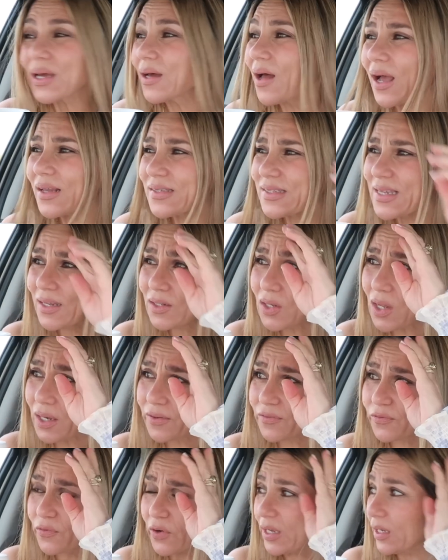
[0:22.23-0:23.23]
I sound like
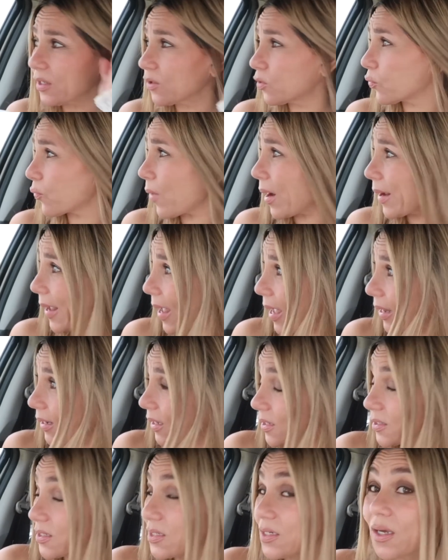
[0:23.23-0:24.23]
a freaking crack
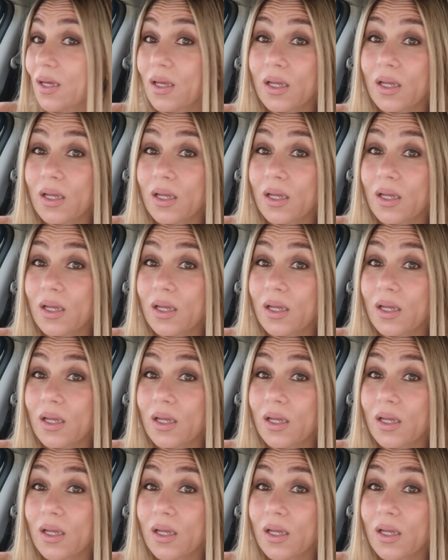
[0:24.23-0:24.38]
addict.